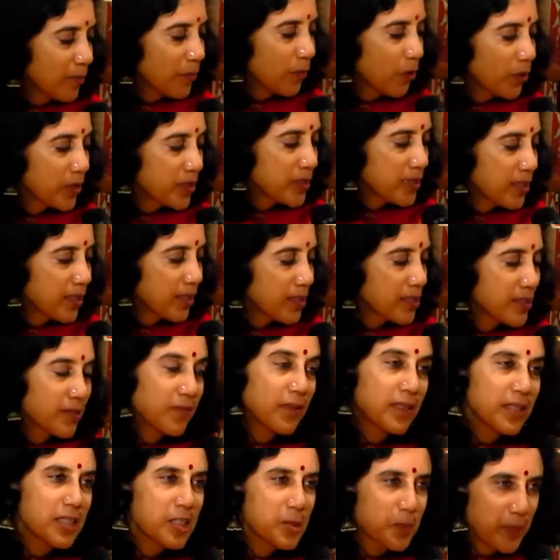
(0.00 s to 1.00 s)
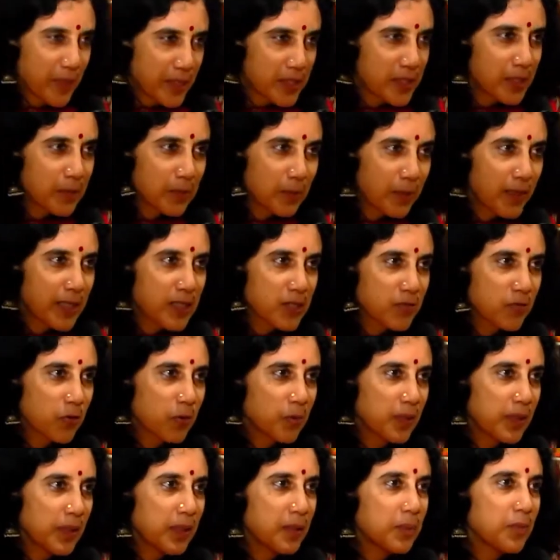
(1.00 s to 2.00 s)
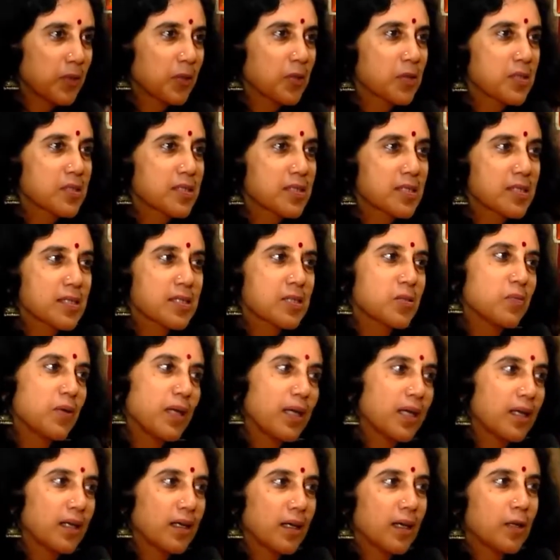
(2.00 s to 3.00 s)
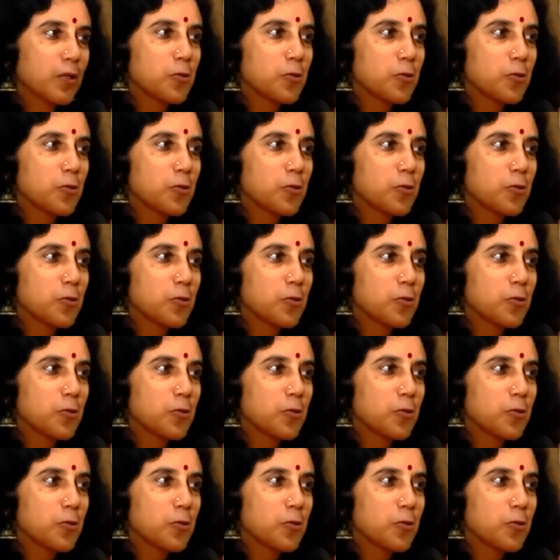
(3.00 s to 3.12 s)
Pondicherry is a very special place for me because this is where